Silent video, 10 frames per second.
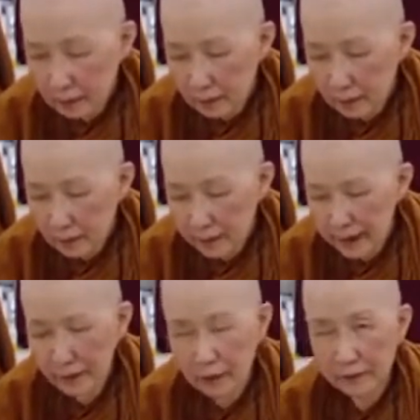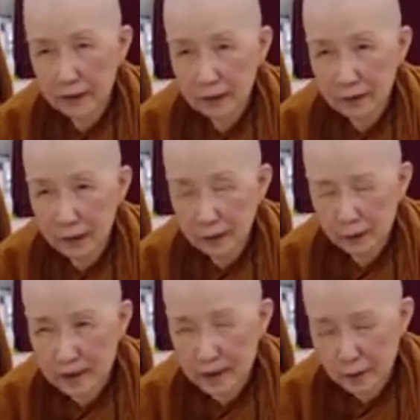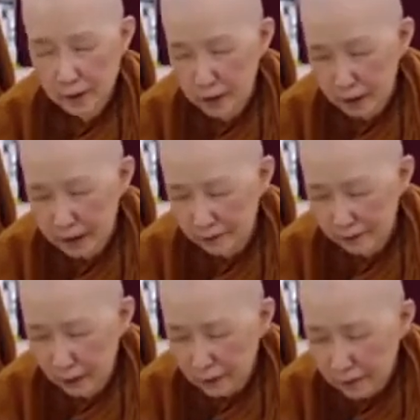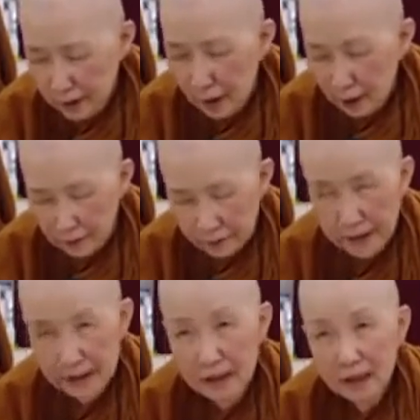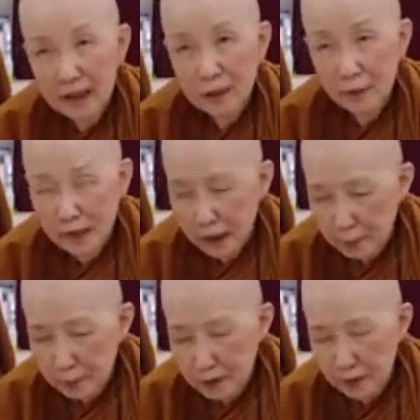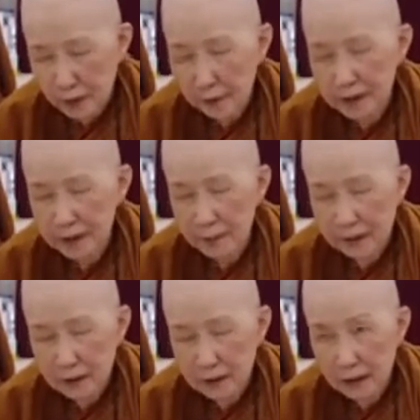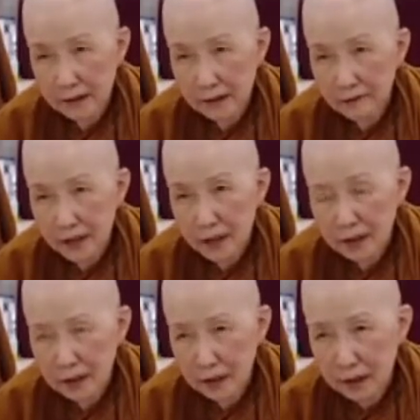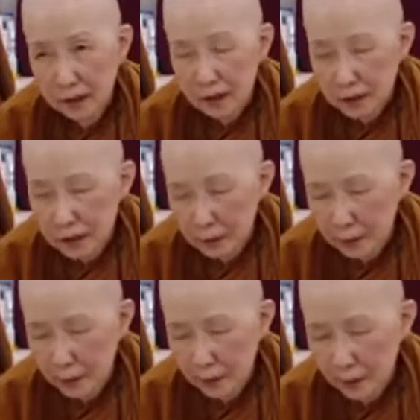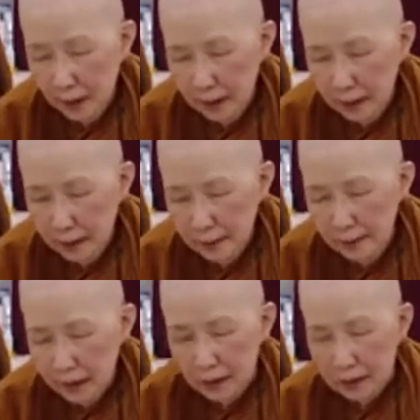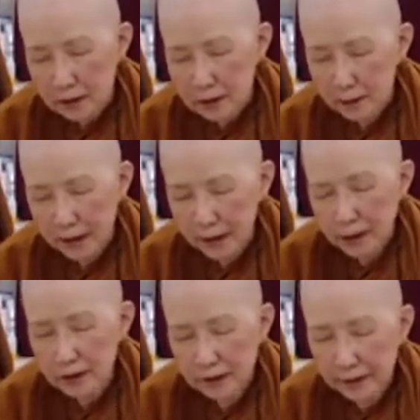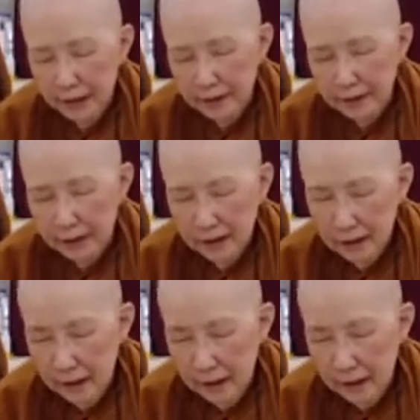without all the rites and rituals involved. Hopefully we are able to go into mental cultivation to ensure that the